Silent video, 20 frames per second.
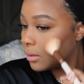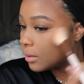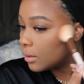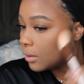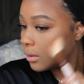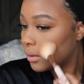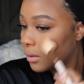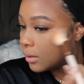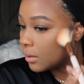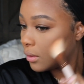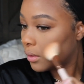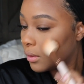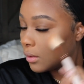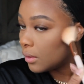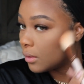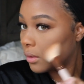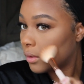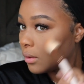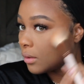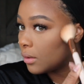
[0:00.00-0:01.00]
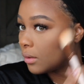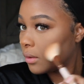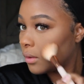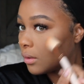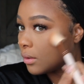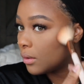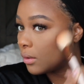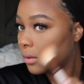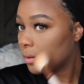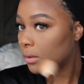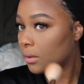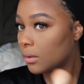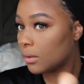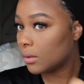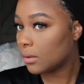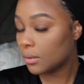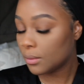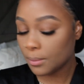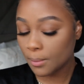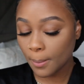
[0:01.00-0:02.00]

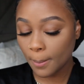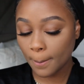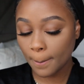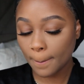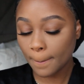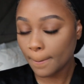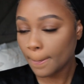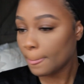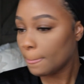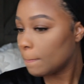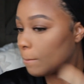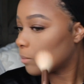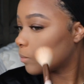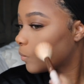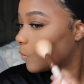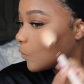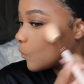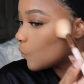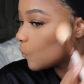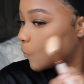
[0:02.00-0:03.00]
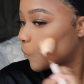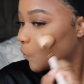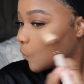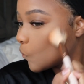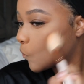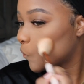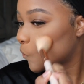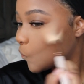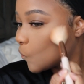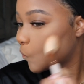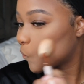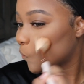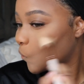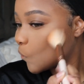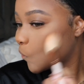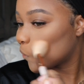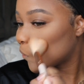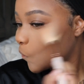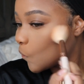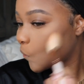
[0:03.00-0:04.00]

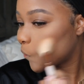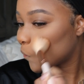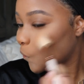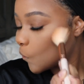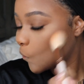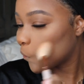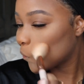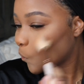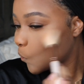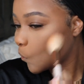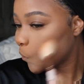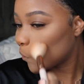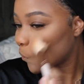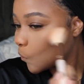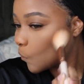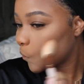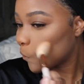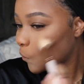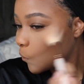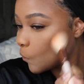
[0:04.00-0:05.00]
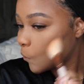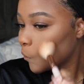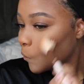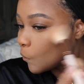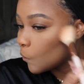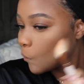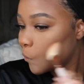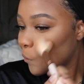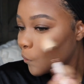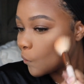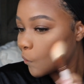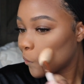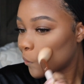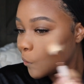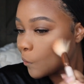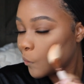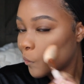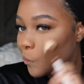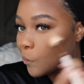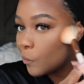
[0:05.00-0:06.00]

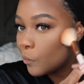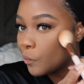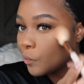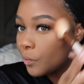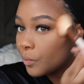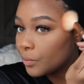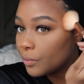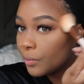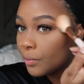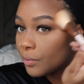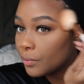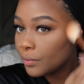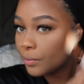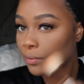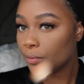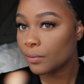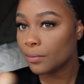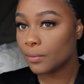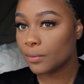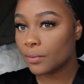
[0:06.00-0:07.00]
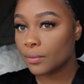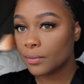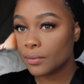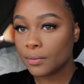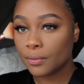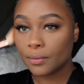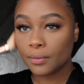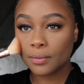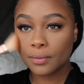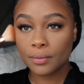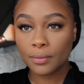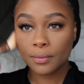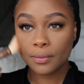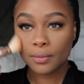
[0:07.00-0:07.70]
Nothing is said.